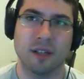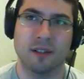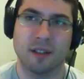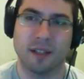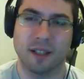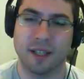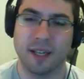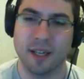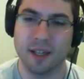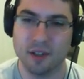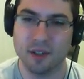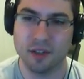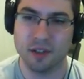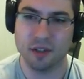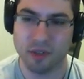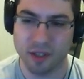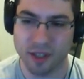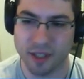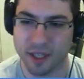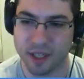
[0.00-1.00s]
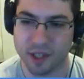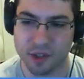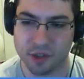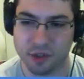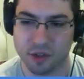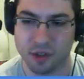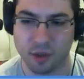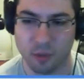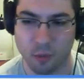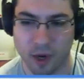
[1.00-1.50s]
Like, here's a really
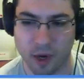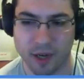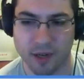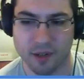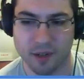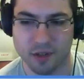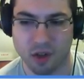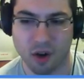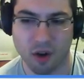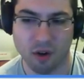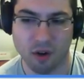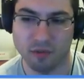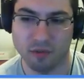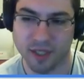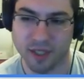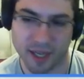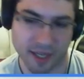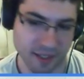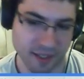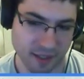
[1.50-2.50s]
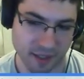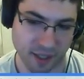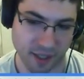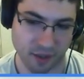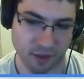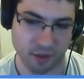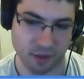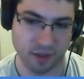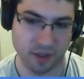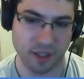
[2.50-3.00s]
interesting way to solve testing,
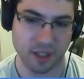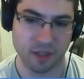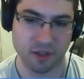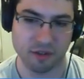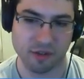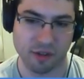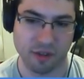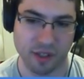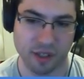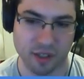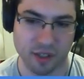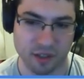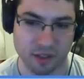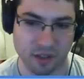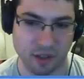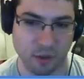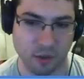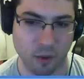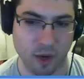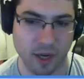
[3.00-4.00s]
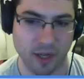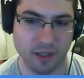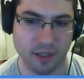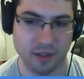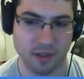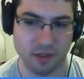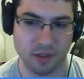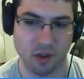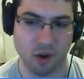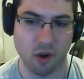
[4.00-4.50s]
or here's a really interesting way to
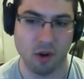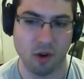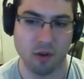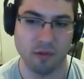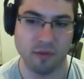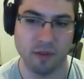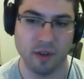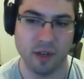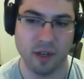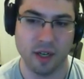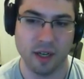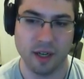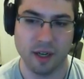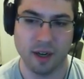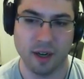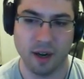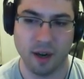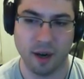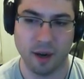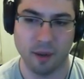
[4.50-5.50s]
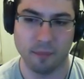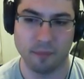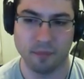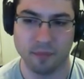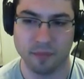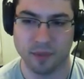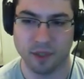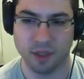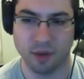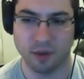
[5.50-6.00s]
solve
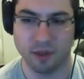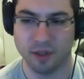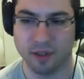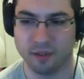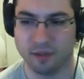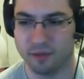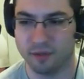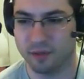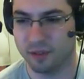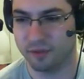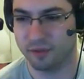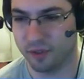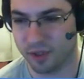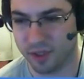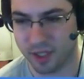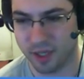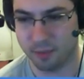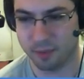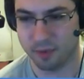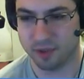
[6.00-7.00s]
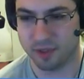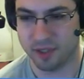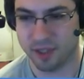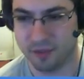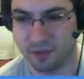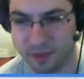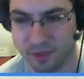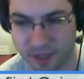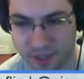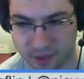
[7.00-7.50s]
for example,
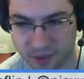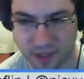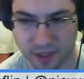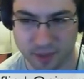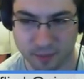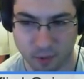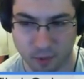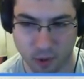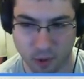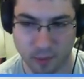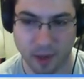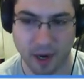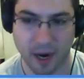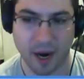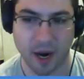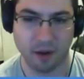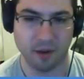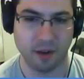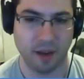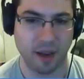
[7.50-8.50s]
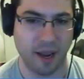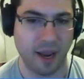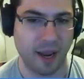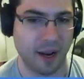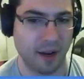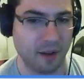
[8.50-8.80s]
Stephen yesterday spoke about how to add